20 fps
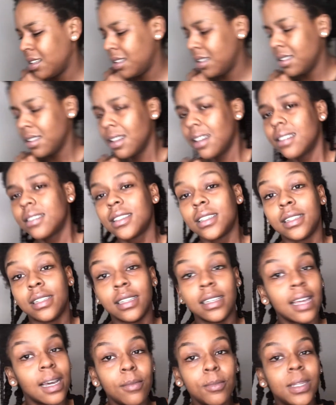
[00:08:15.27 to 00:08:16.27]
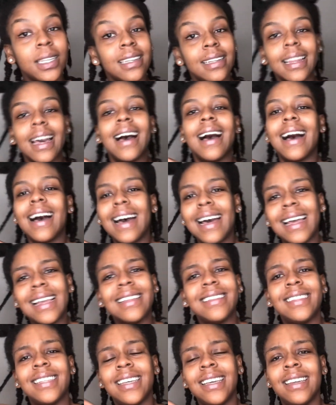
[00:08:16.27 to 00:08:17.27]
Y'all done, I'm getting
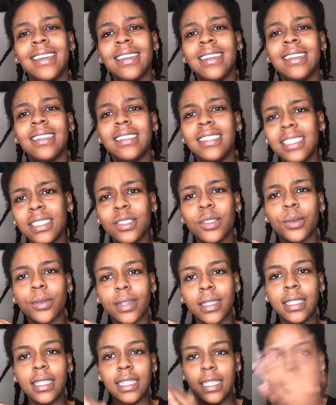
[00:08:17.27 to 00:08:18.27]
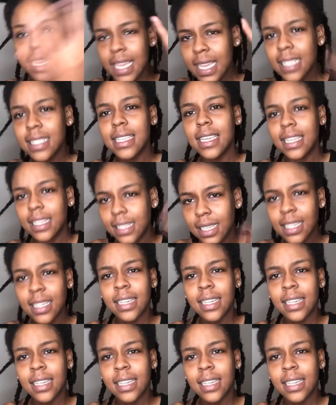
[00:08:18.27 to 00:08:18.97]
hot. Literally heated.